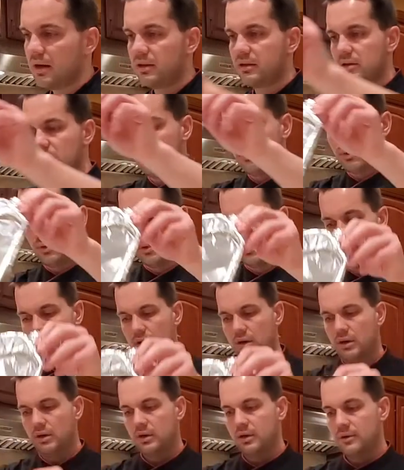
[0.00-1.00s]
a little more.
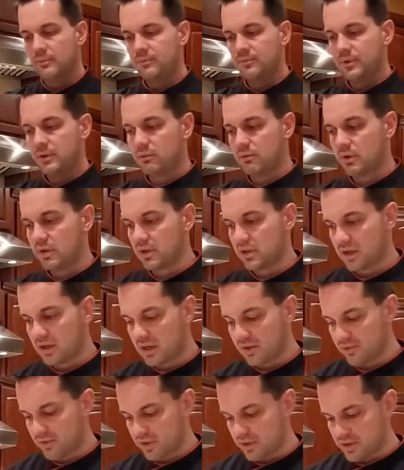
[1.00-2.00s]
We're going to
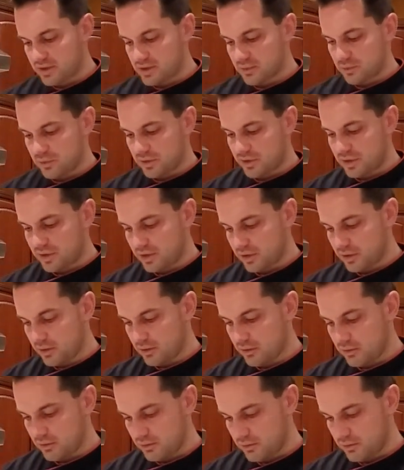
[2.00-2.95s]
cover this one too.